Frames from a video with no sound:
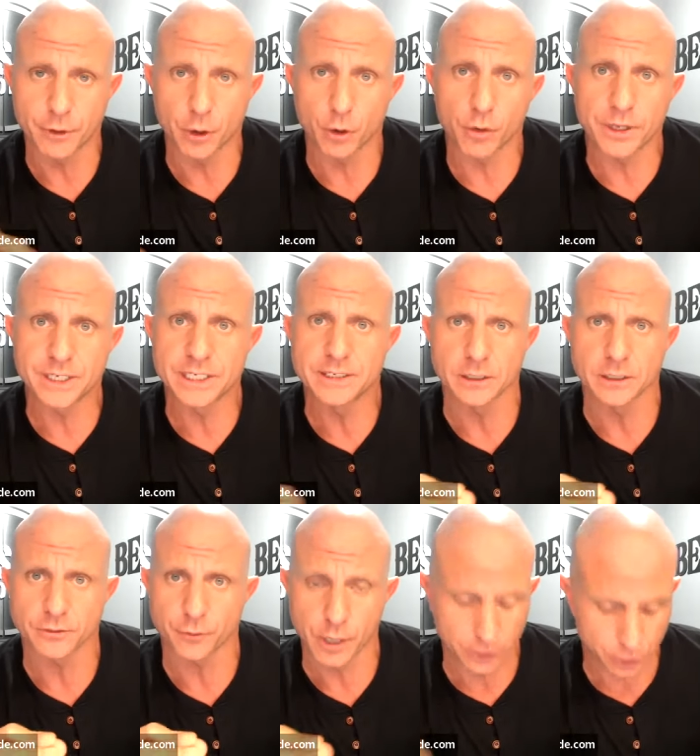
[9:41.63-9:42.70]
we don't know the details
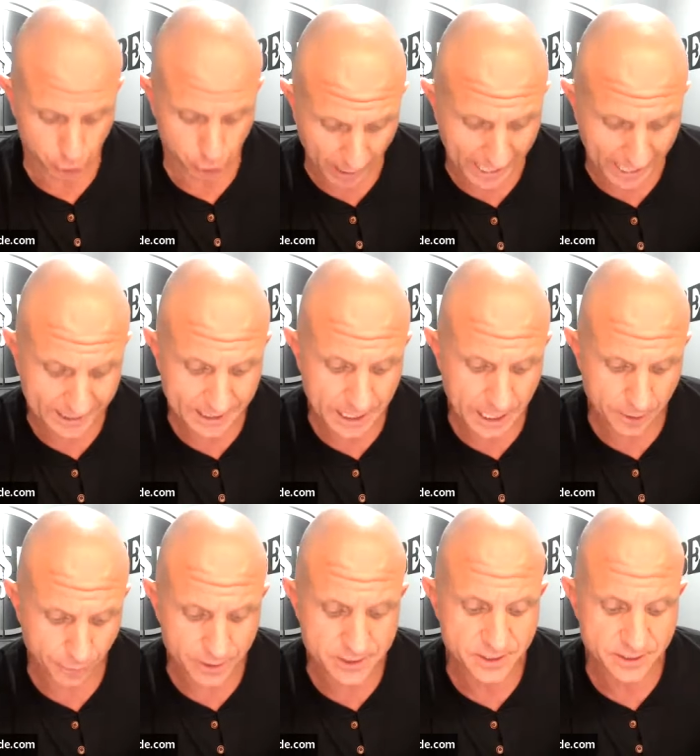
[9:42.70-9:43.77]
if we're not tracking
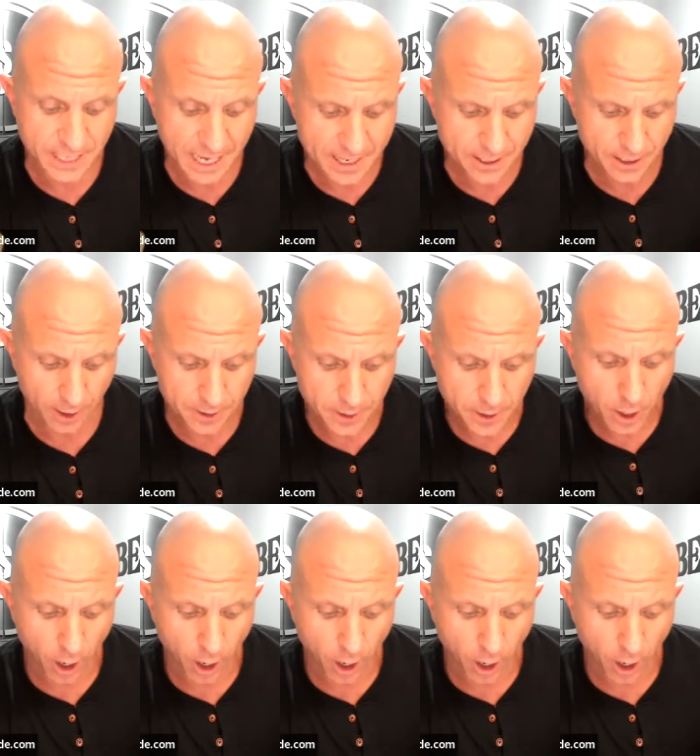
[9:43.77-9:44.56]
this data